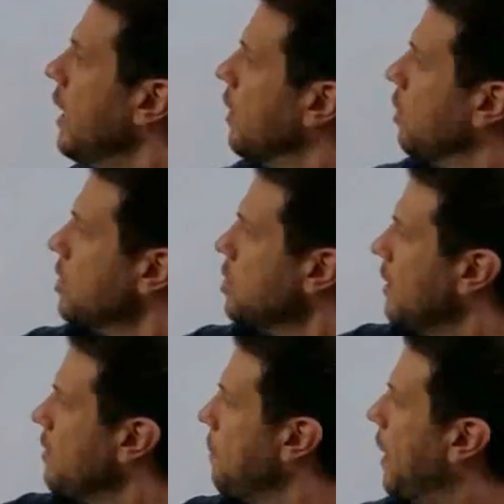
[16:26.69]
It'll also
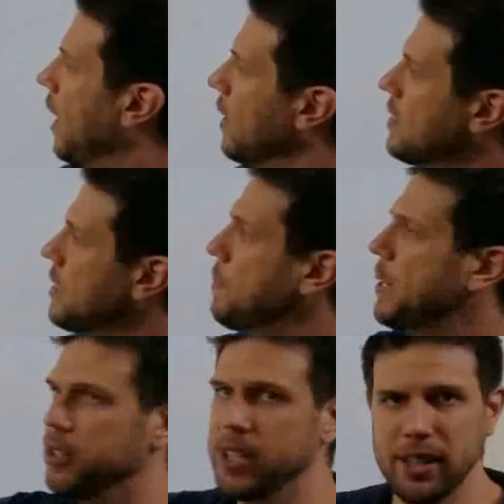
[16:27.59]
have the policy
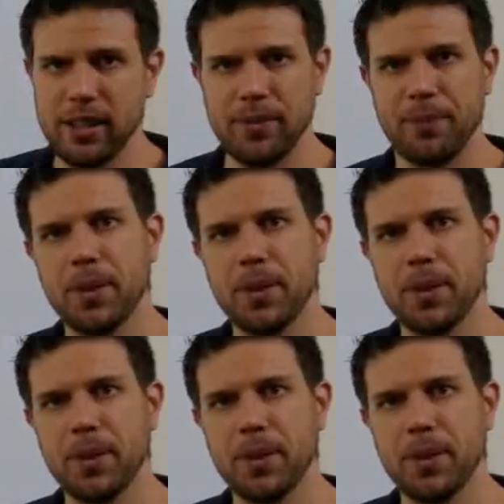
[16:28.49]
period.